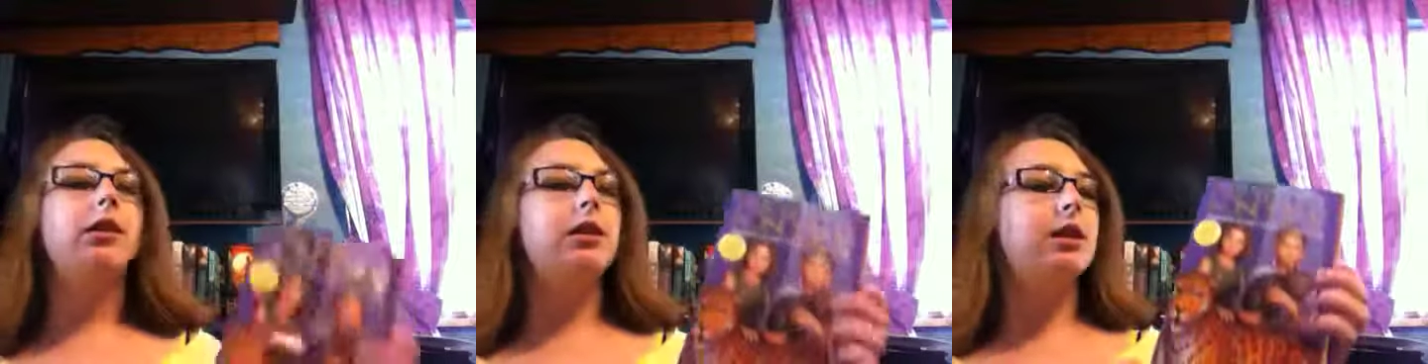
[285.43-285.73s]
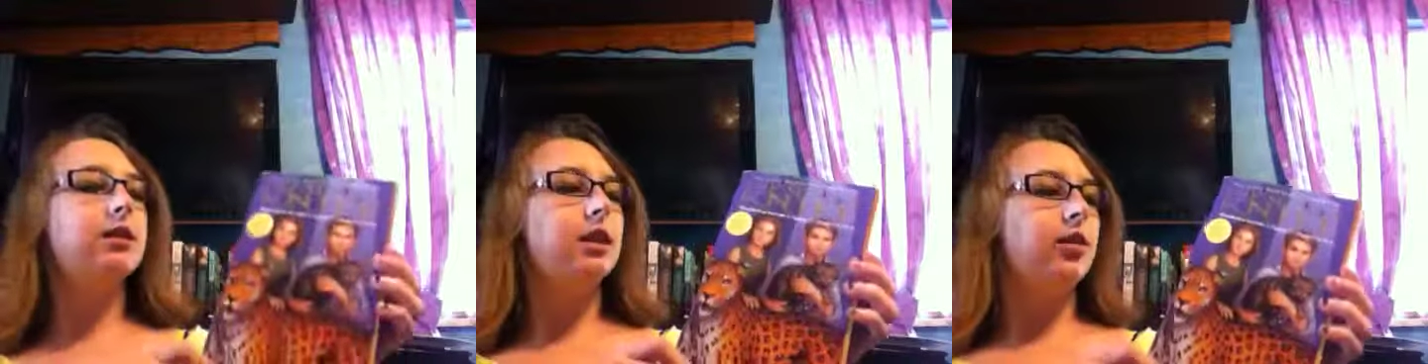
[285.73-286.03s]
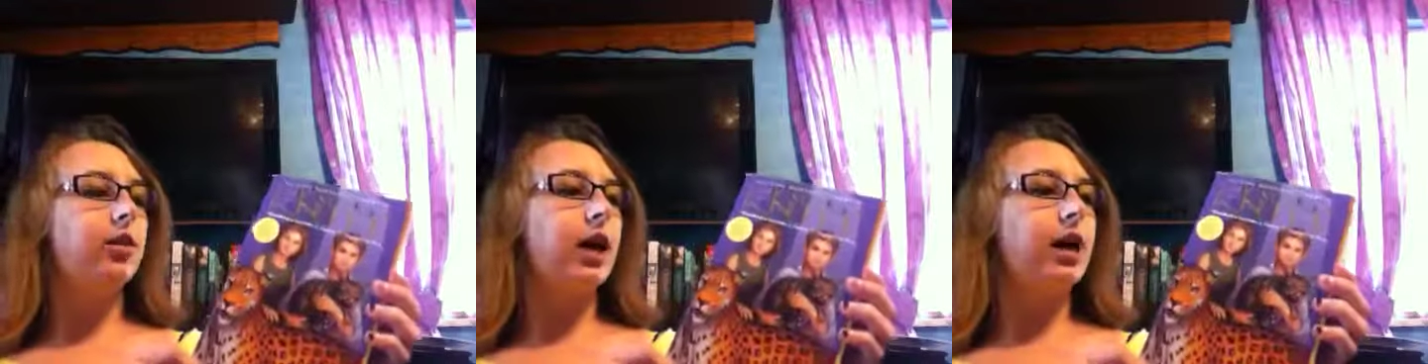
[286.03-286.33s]
The
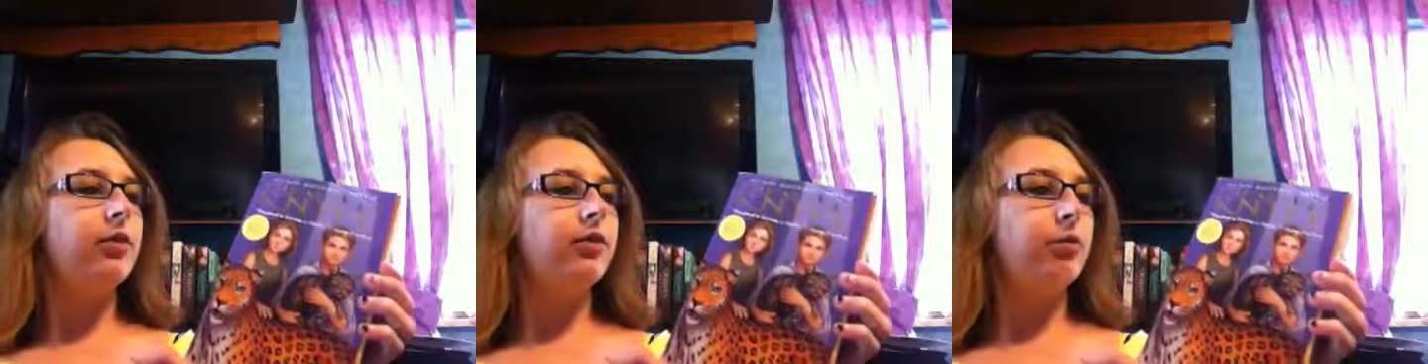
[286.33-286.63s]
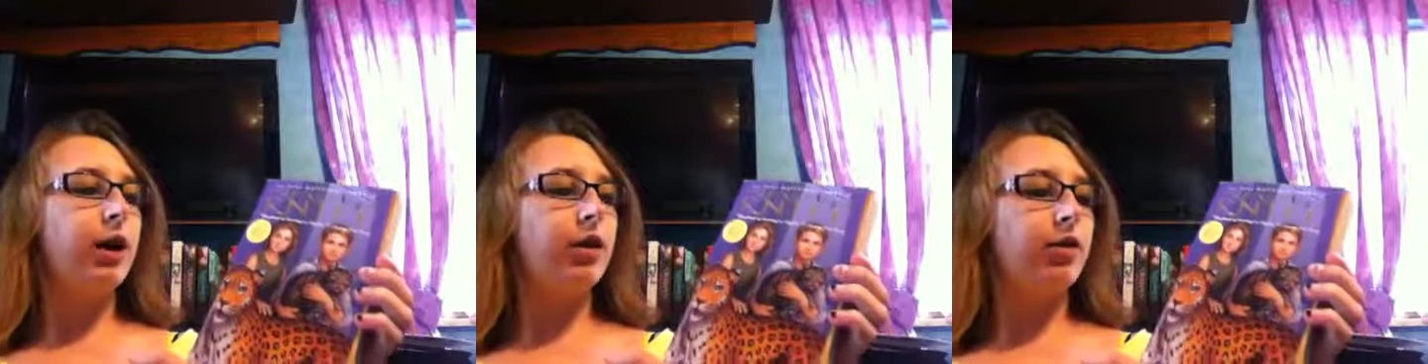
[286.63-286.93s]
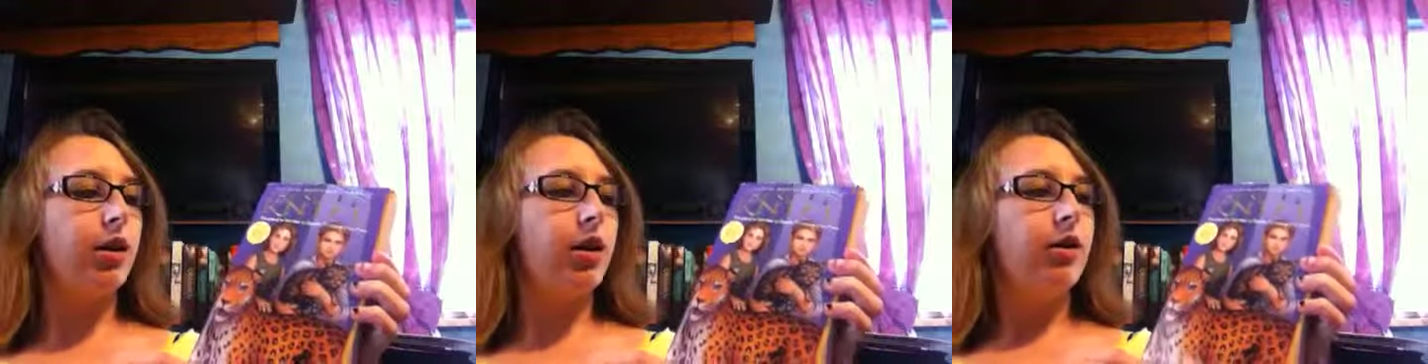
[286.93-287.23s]
Subtle Knife
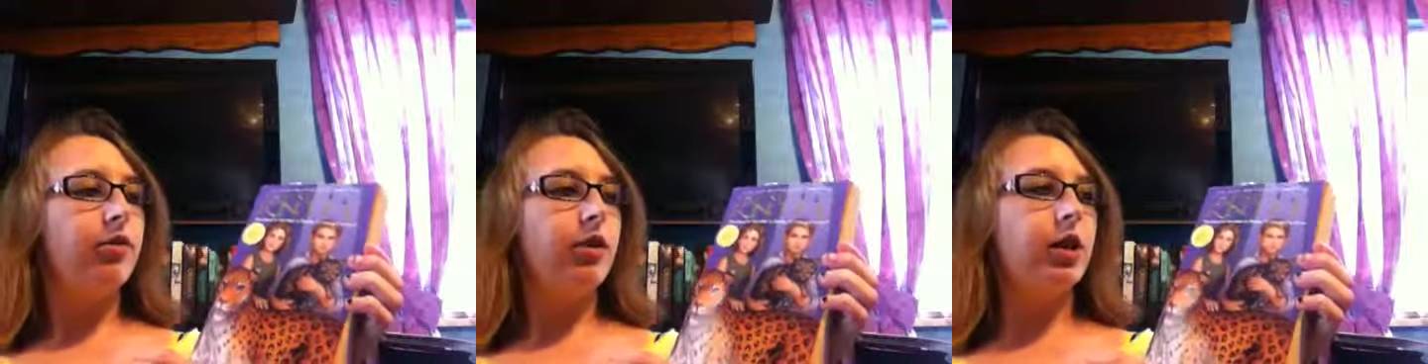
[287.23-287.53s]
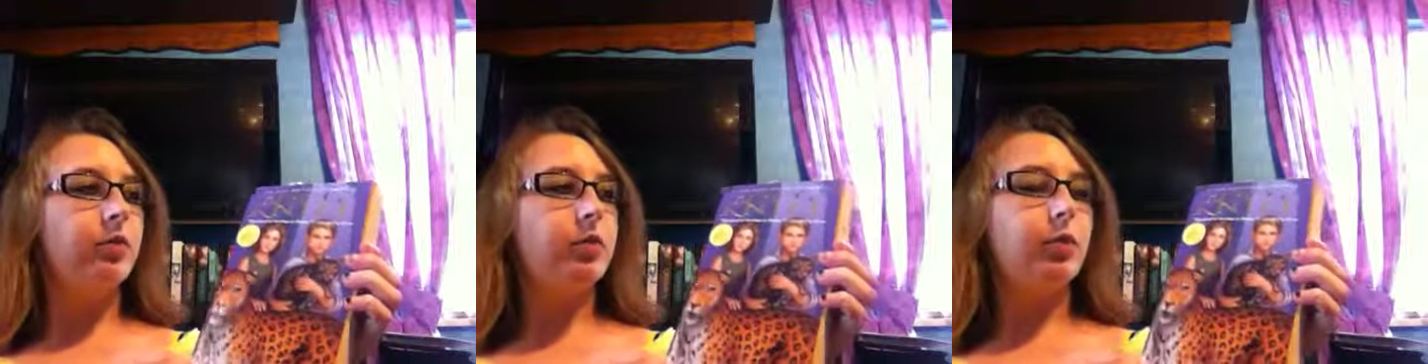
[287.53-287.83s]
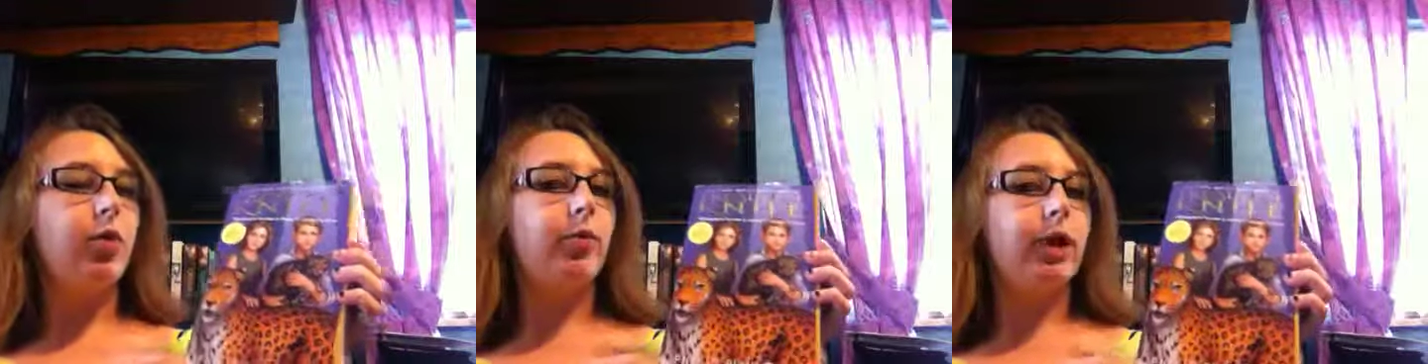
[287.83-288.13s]
by Philip
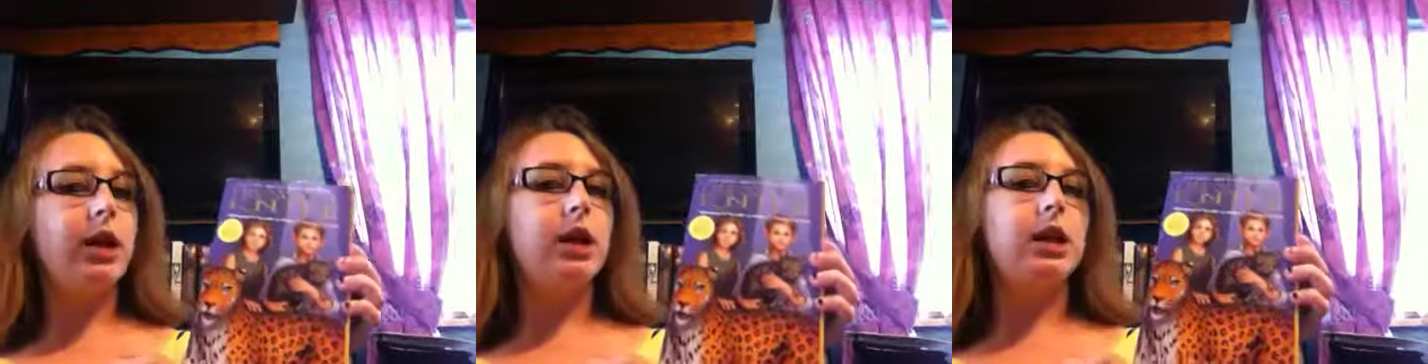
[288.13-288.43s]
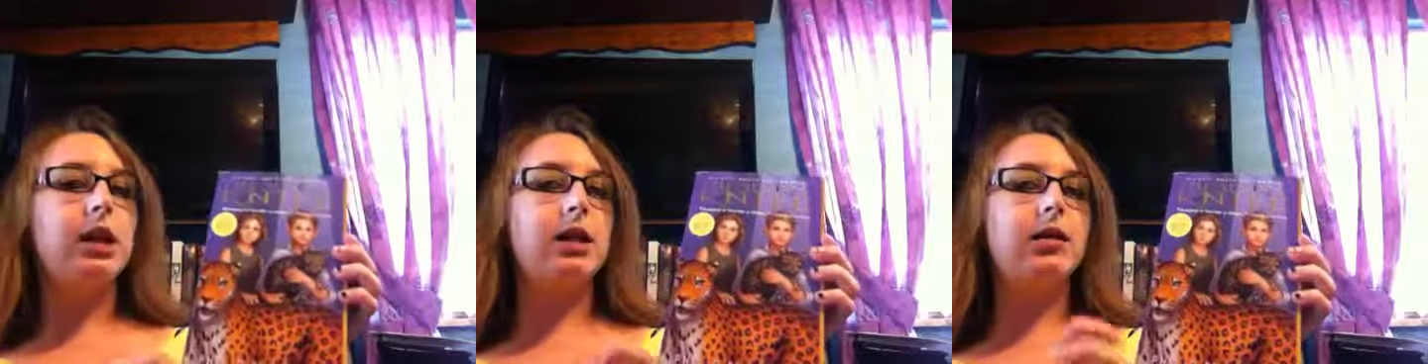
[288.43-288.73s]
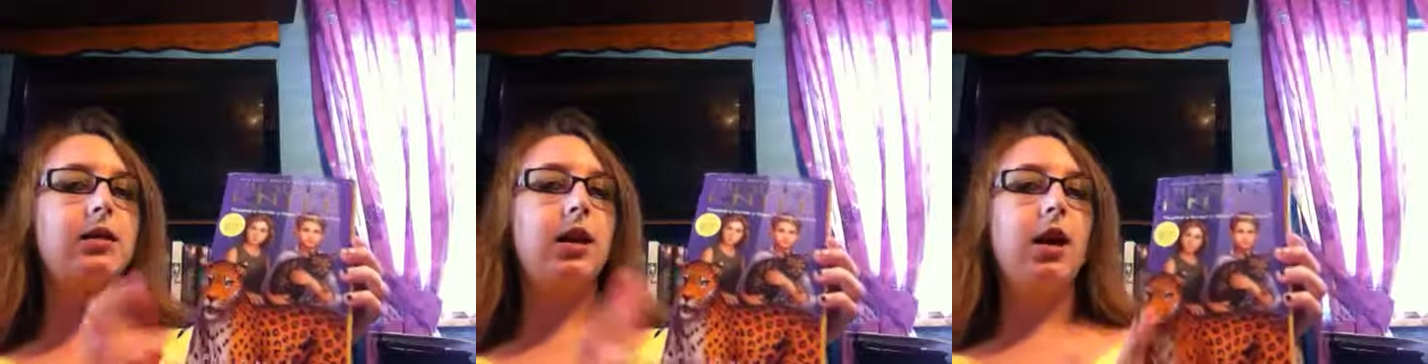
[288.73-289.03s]
Pullman, and
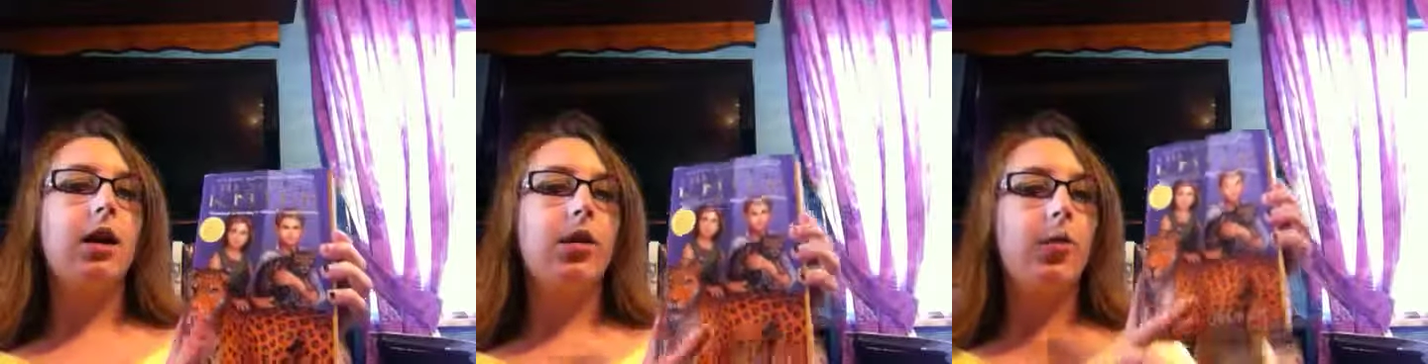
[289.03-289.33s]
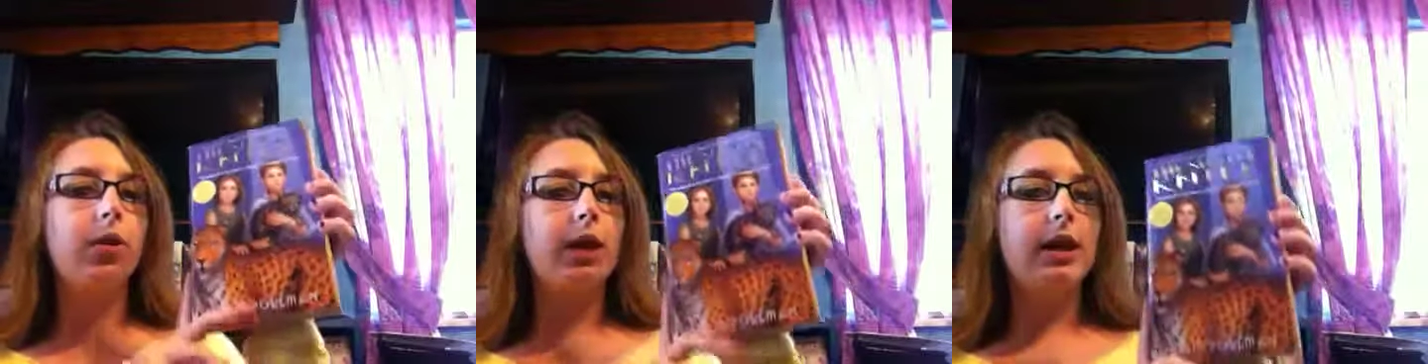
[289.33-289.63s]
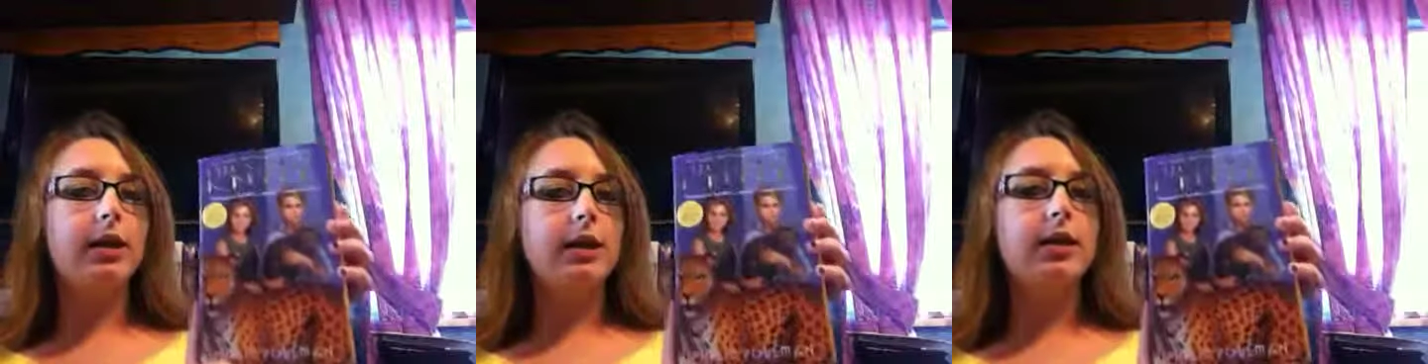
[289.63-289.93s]
this
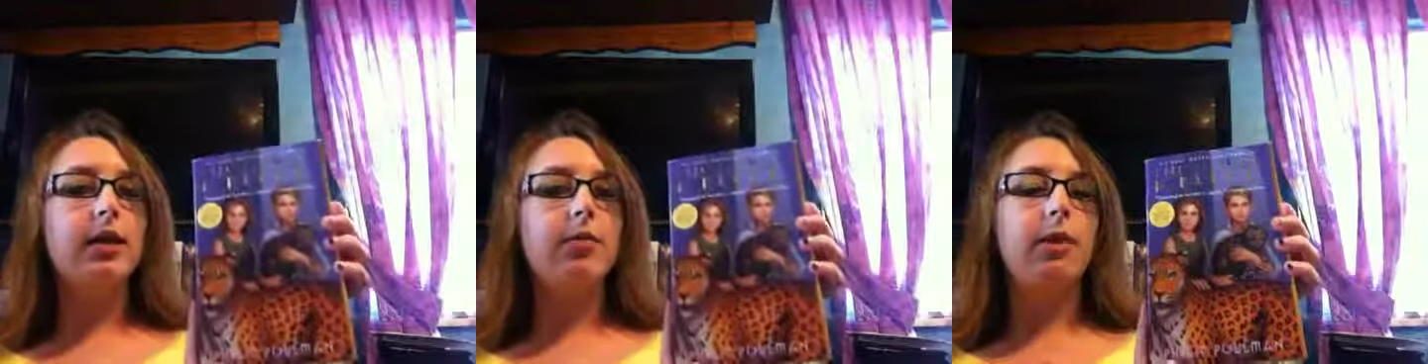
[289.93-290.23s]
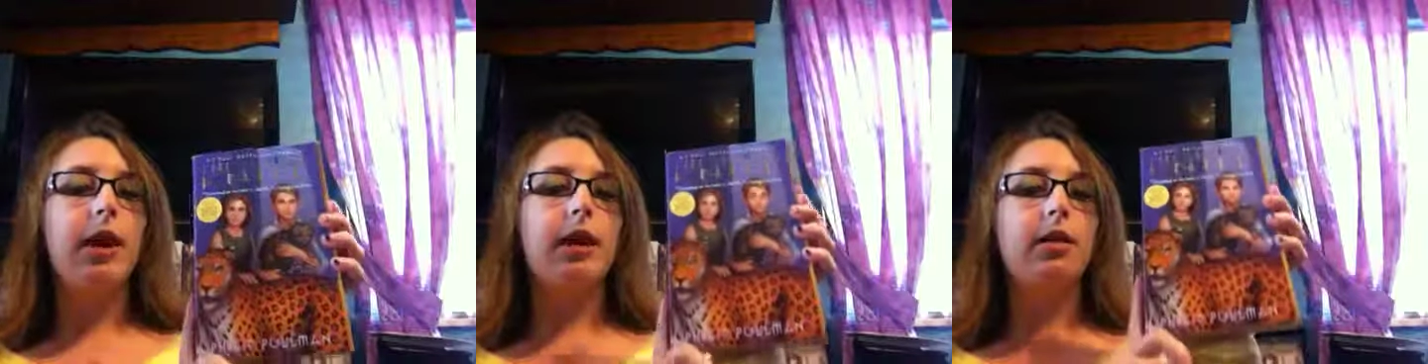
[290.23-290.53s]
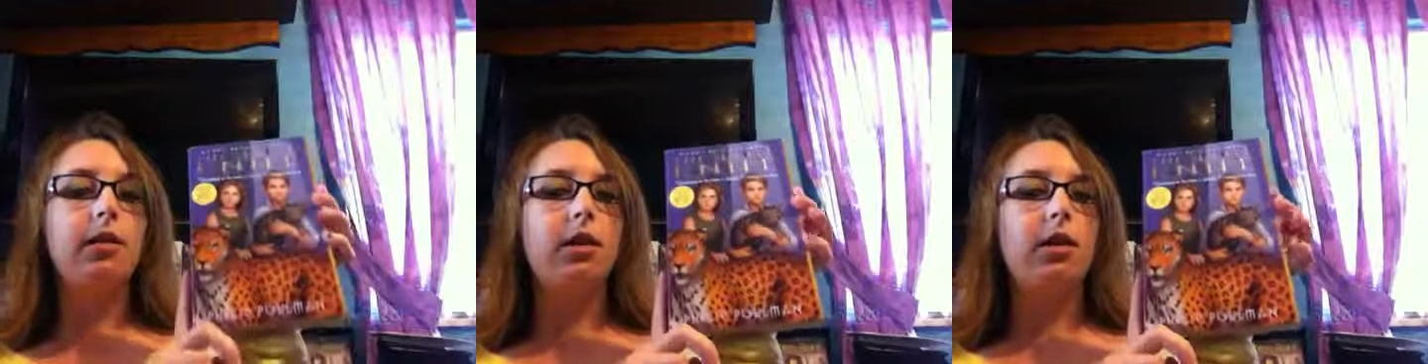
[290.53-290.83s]
completes my